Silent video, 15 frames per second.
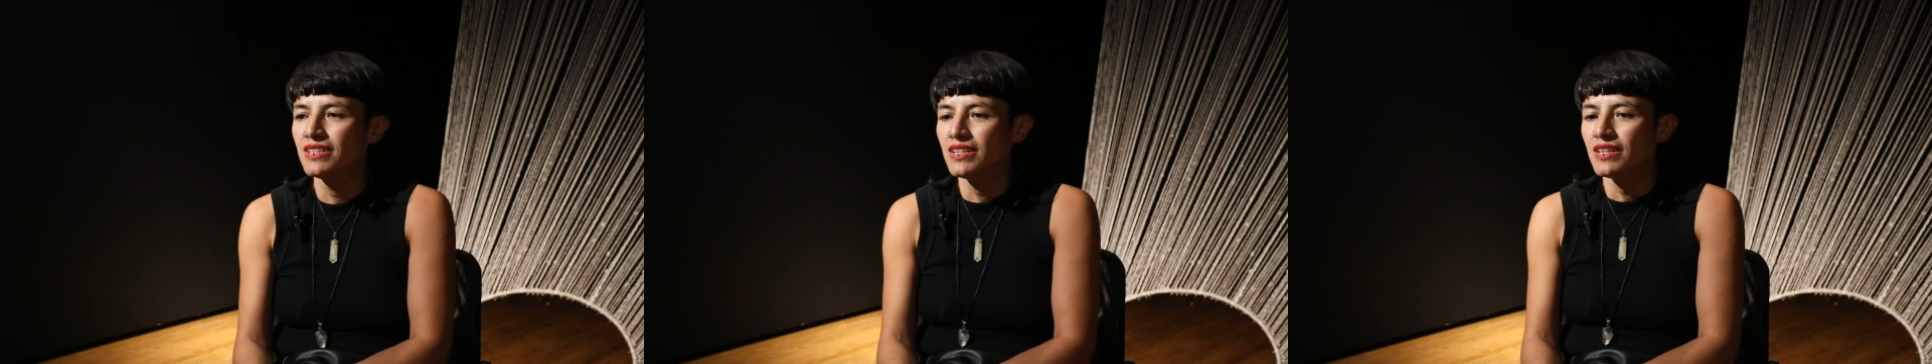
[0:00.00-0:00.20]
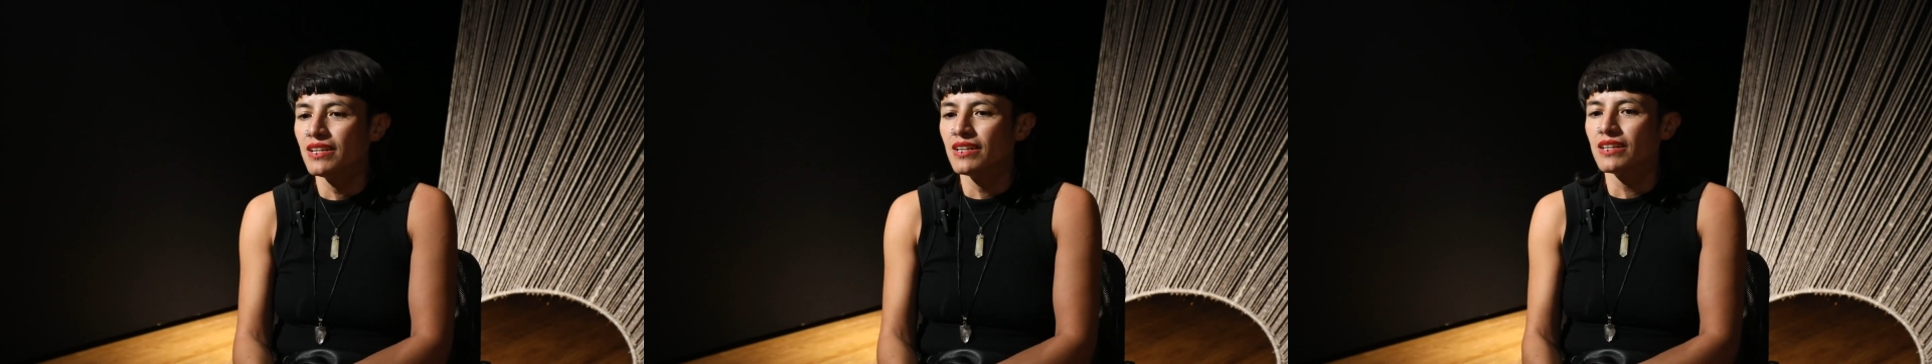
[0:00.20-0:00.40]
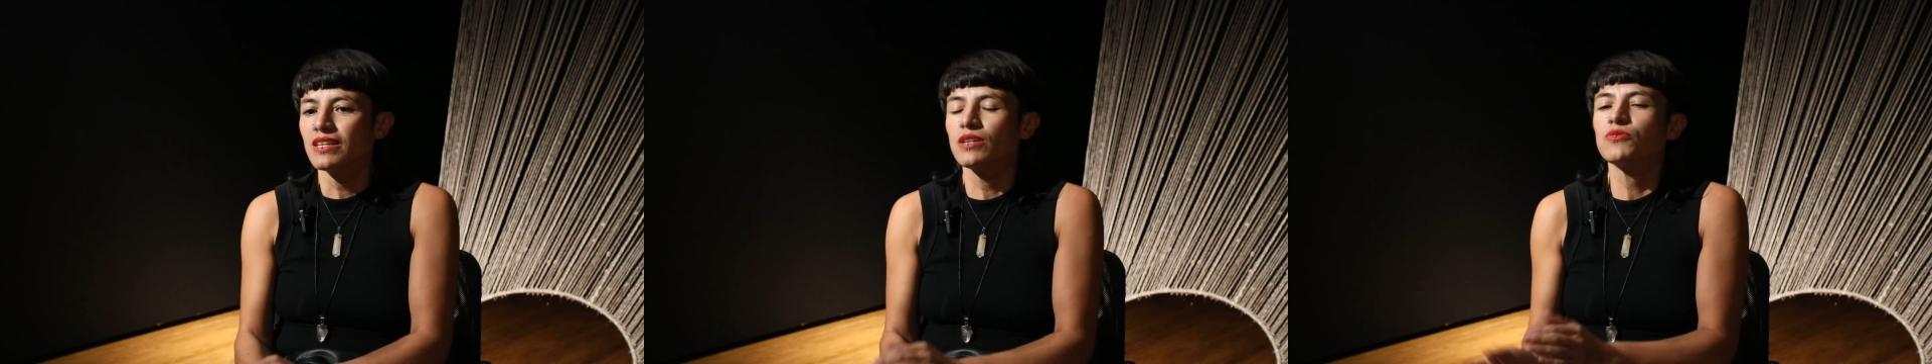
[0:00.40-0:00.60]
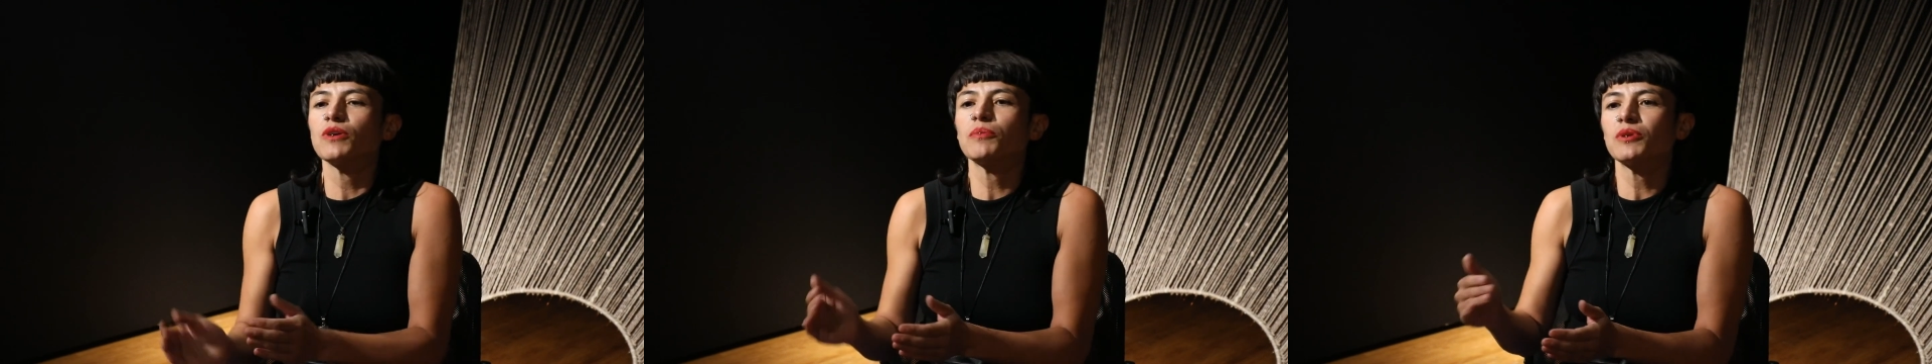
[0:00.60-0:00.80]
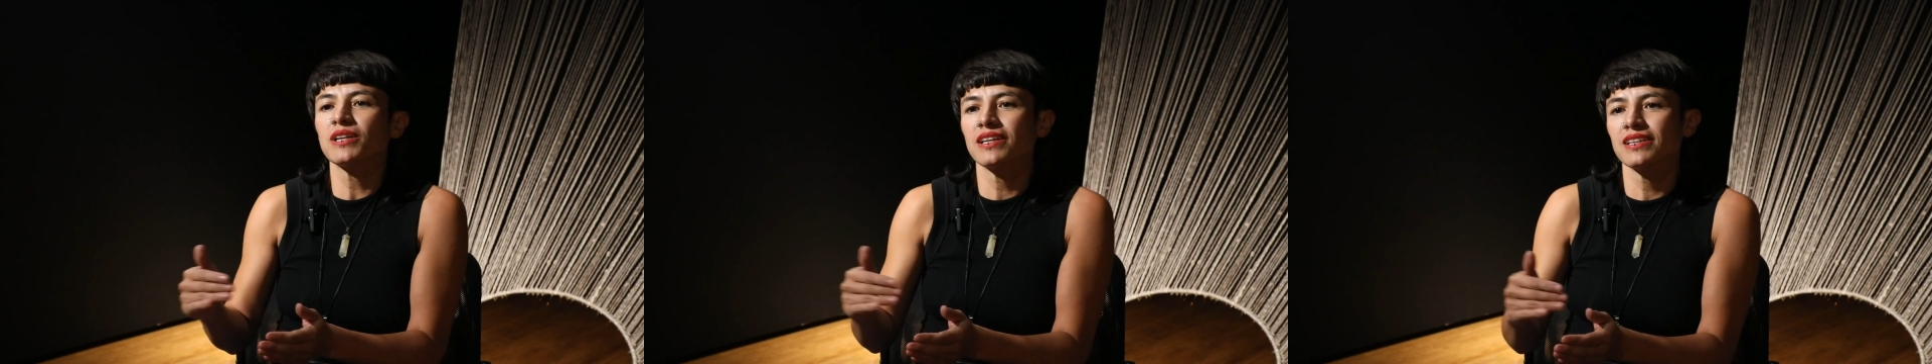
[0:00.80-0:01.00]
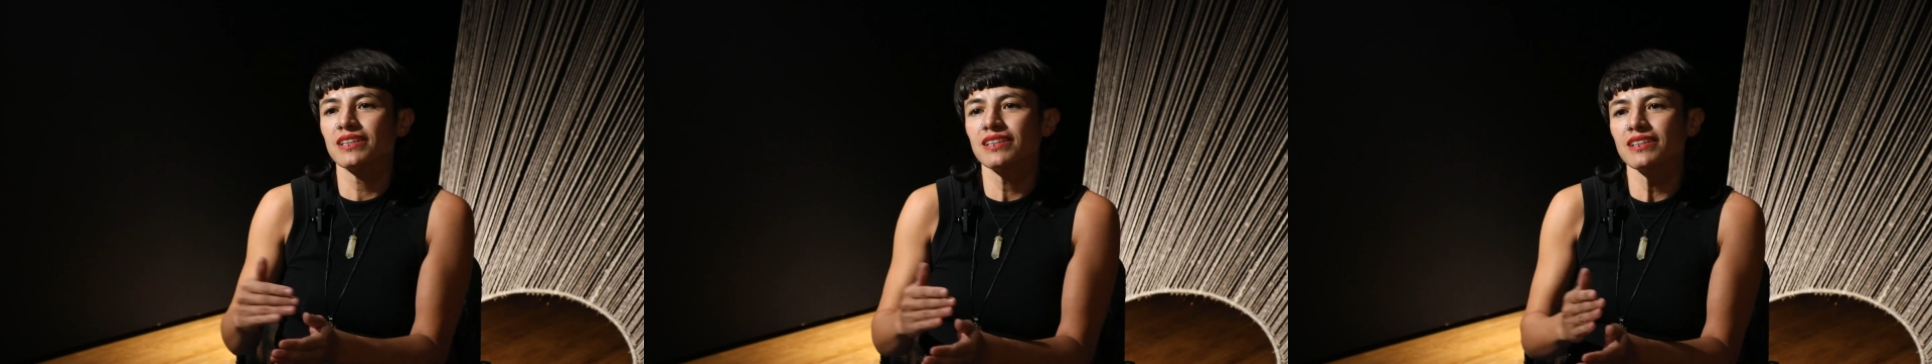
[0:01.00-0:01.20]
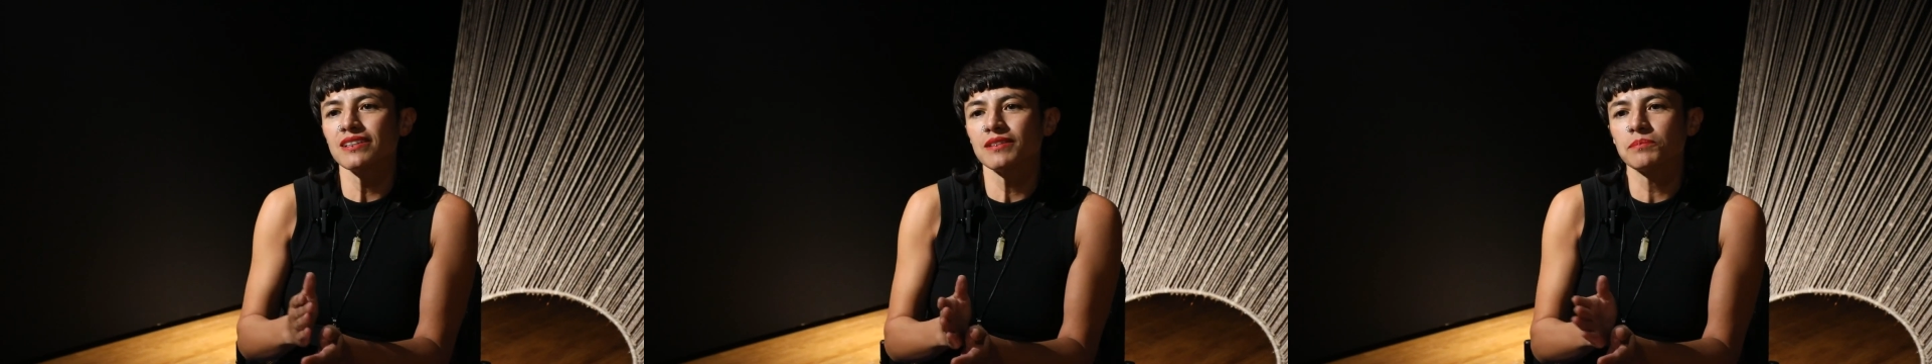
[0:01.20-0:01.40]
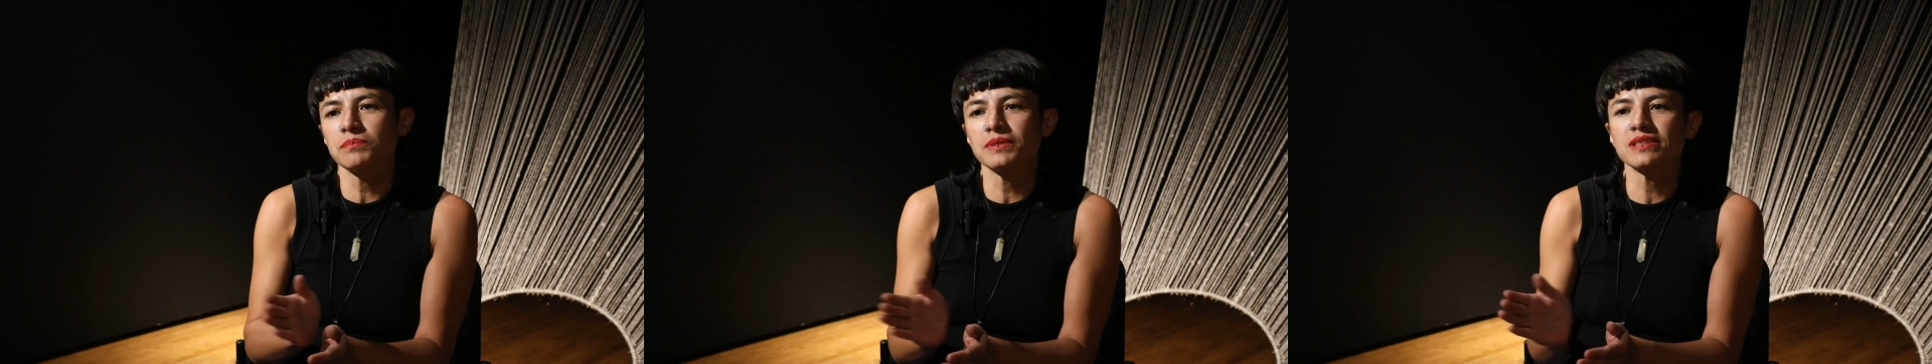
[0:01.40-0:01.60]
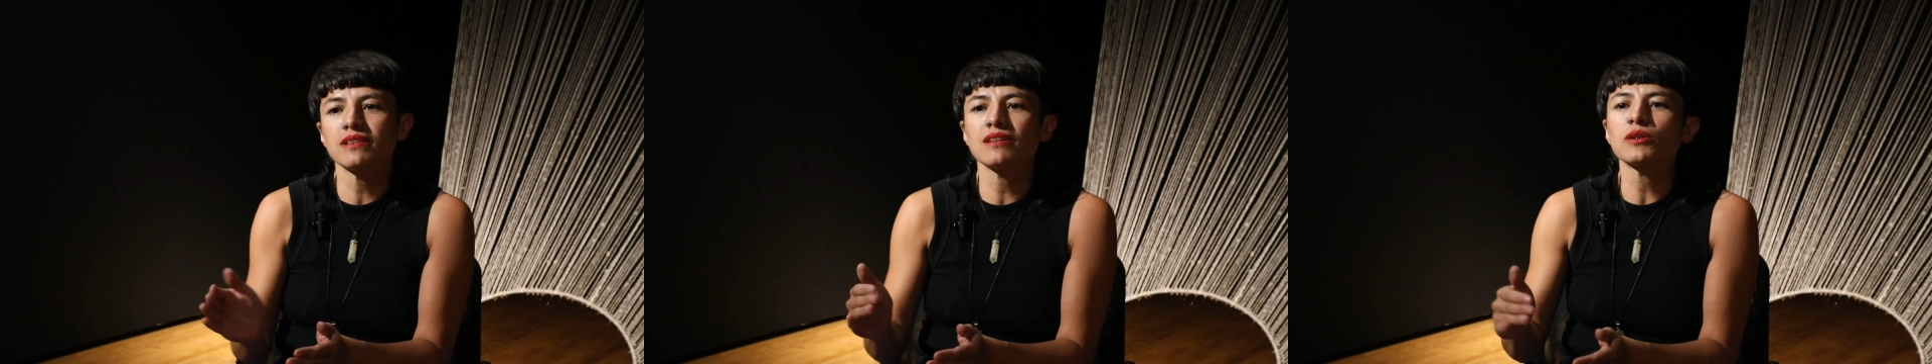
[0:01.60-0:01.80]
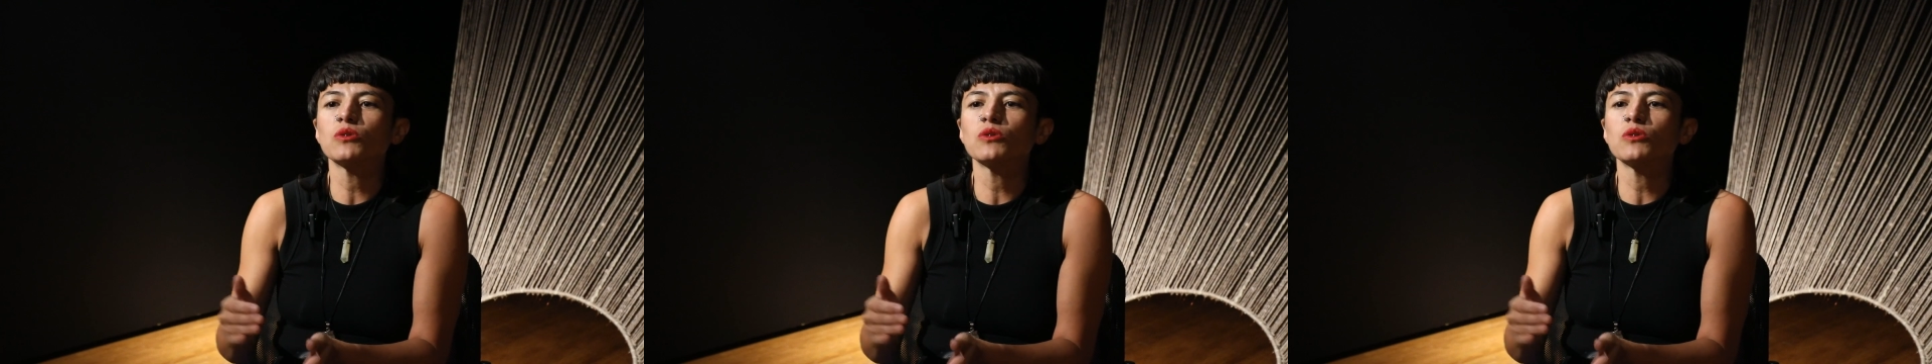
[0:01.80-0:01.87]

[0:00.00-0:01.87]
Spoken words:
And that was where I